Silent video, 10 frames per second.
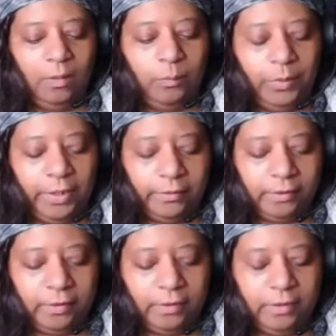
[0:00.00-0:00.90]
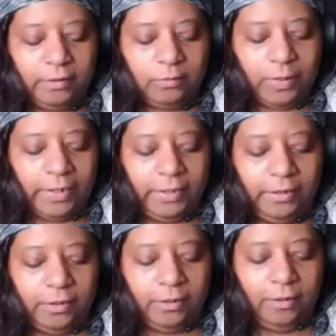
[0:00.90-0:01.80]
But this right
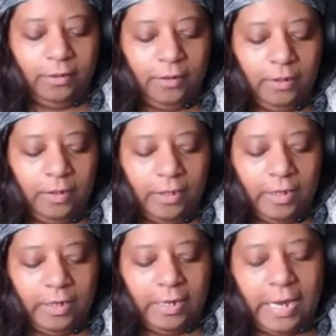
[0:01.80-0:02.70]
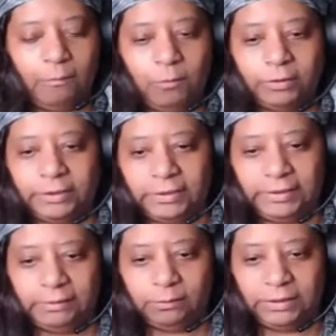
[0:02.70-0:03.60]
here, I want to
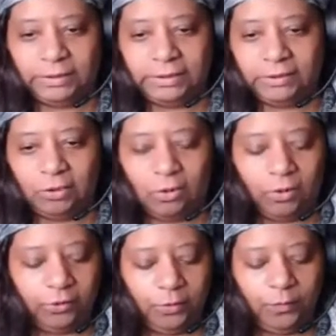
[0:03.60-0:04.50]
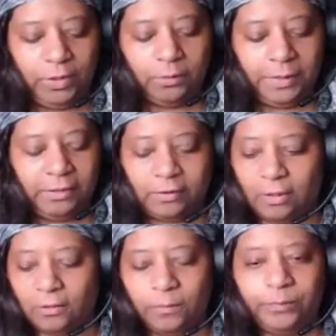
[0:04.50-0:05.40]
get rid of this yarn. You feel me?
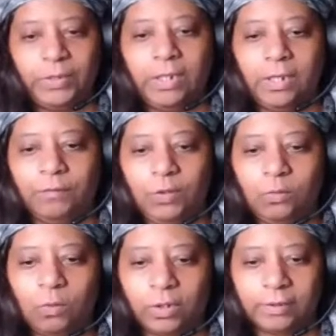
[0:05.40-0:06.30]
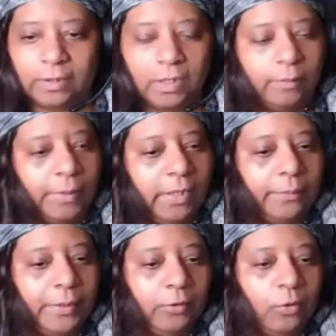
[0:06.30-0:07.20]
So if you want to come
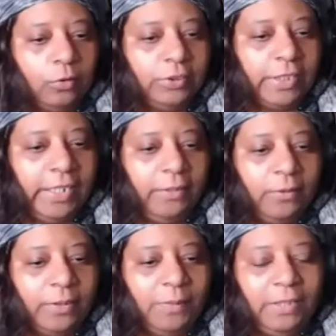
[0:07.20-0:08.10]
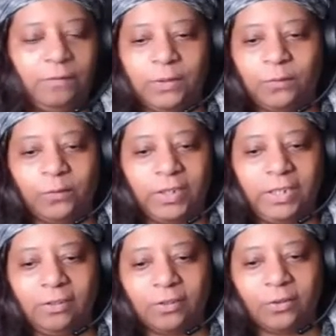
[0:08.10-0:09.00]
up and crochet with me, feel
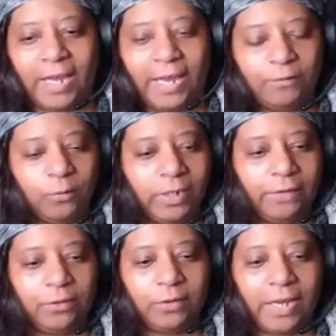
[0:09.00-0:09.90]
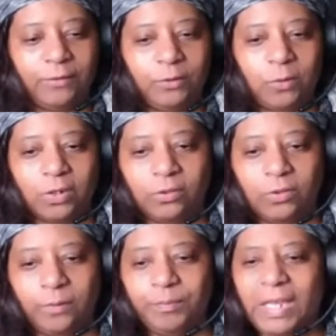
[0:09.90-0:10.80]
free, or craft, whatever craft you're working
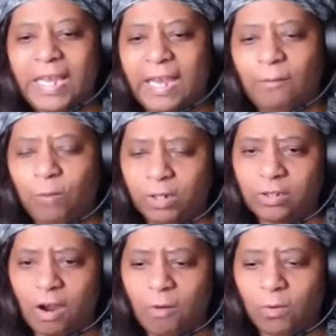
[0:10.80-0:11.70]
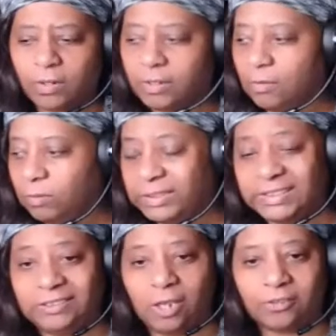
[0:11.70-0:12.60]
on. And what are y'all working on?
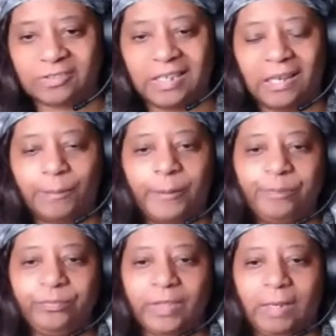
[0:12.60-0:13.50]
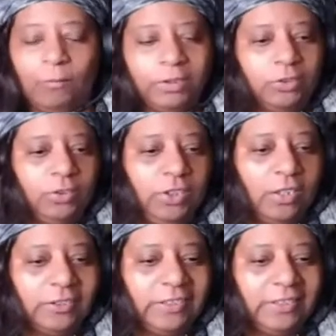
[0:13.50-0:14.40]
What's in y'all's cup and what's on
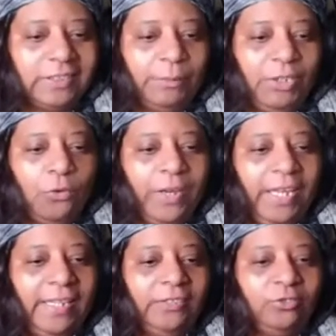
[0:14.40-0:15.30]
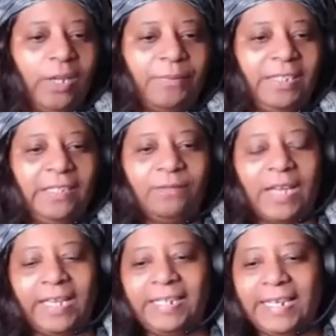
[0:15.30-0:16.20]
y'all's hook? Let me go ahead and drop the
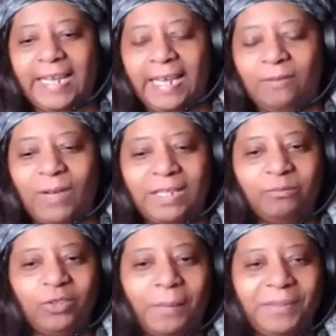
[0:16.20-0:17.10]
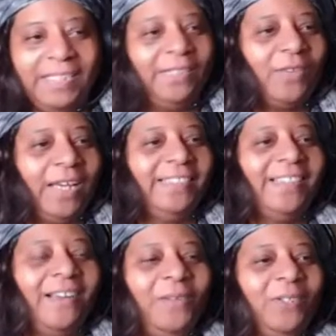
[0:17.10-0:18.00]
invite. And while I'm dropping the invite,
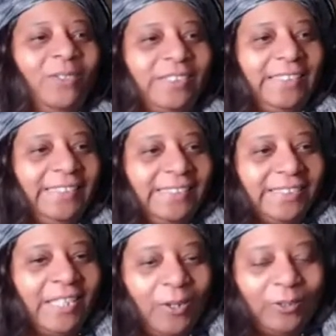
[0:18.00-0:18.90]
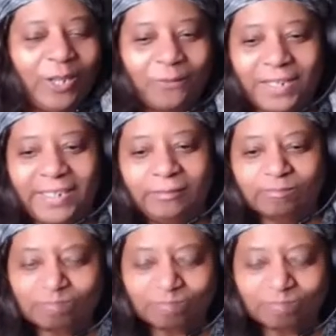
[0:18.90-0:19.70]
y'all, we're going to sing this song. Y'all ready?